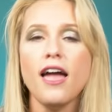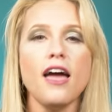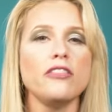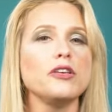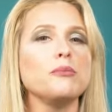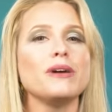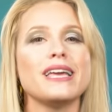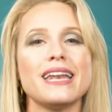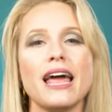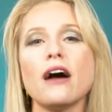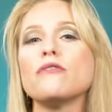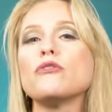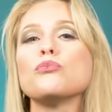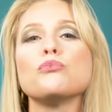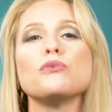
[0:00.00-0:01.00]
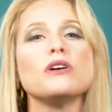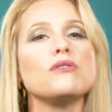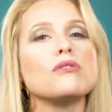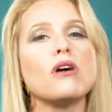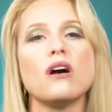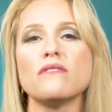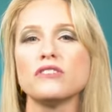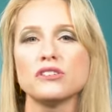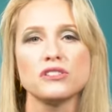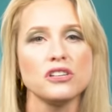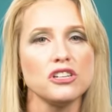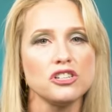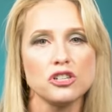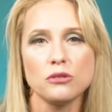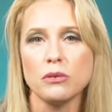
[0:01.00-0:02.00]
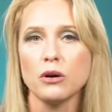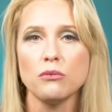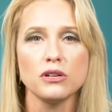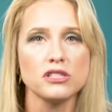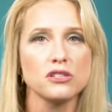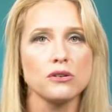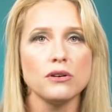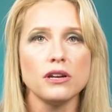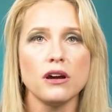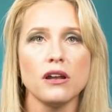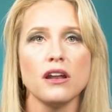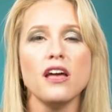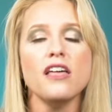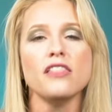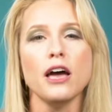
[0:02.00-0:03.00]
And then we can have a real conversation about what's going on.